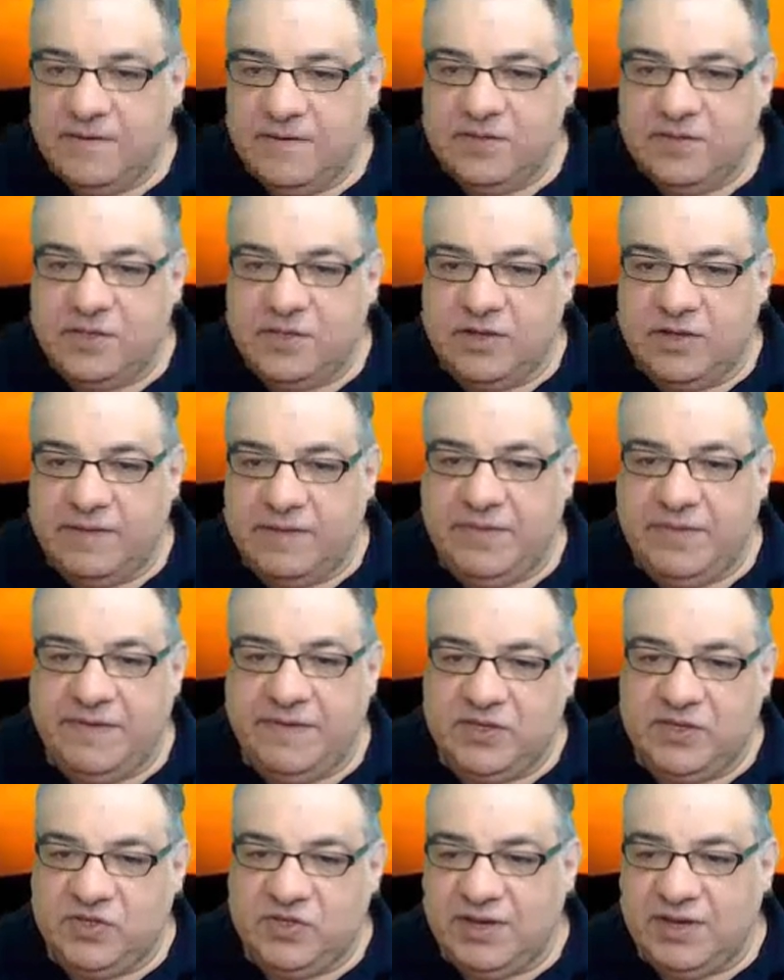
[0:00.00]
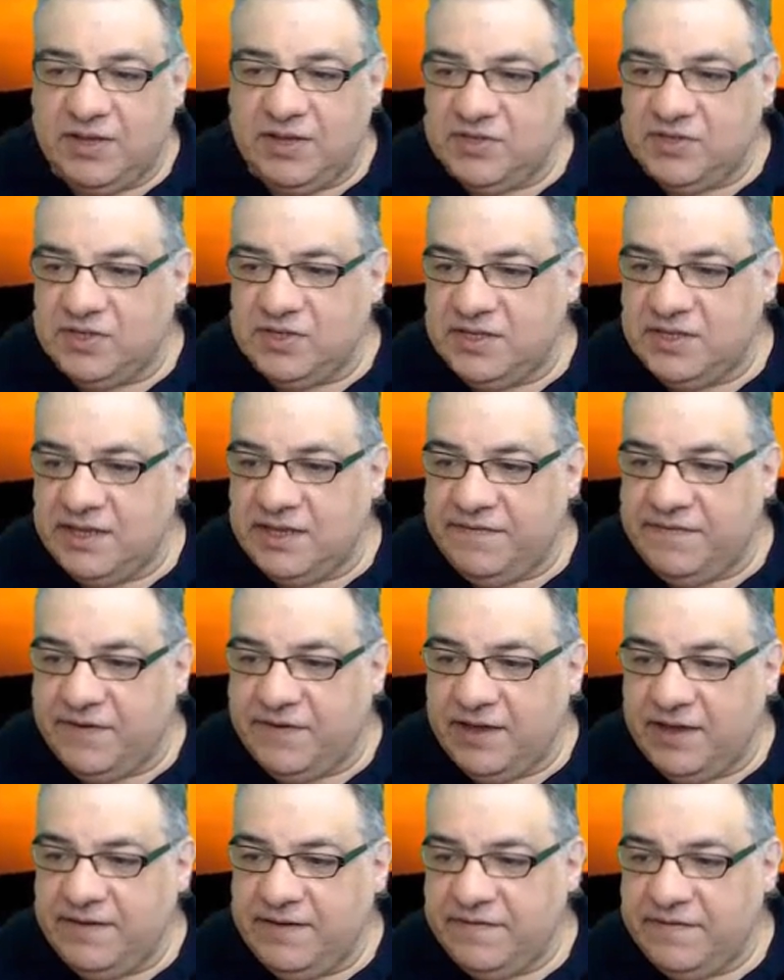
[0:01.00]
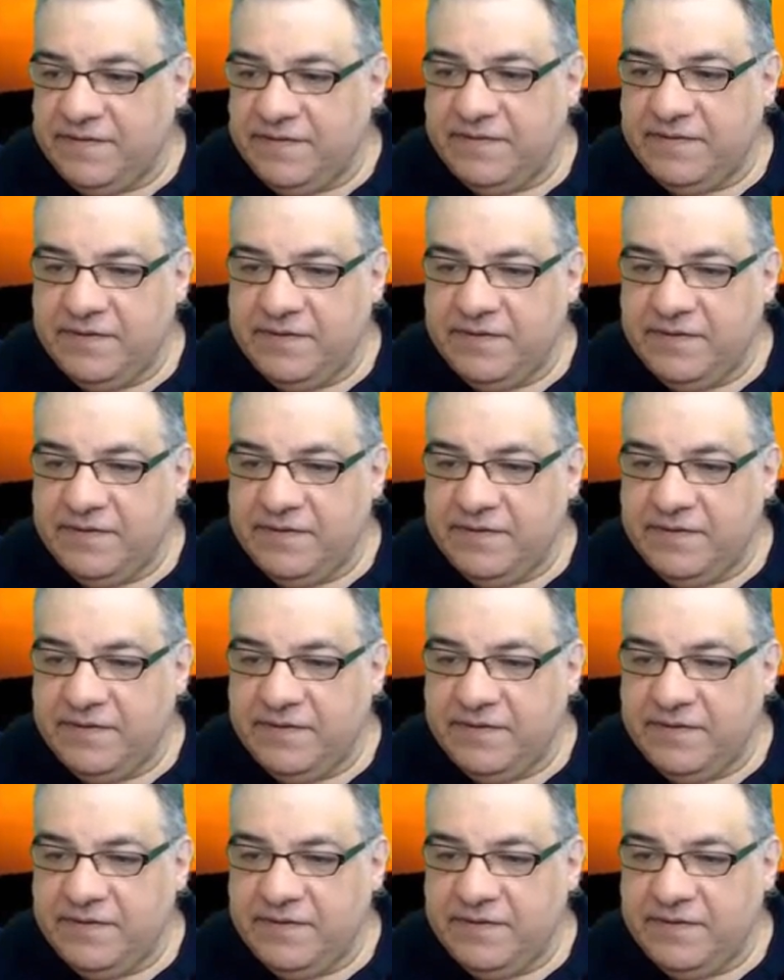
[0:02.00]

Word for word: The knight pivots round to d five.